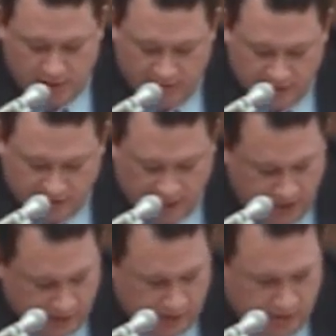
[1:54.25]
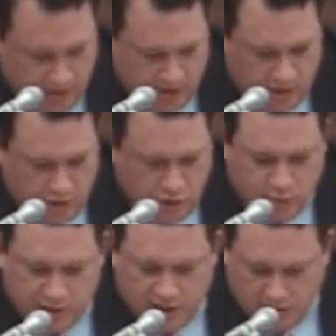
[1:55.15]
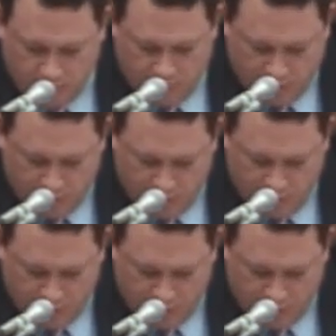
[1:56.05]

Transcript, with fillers: in this case, two particular property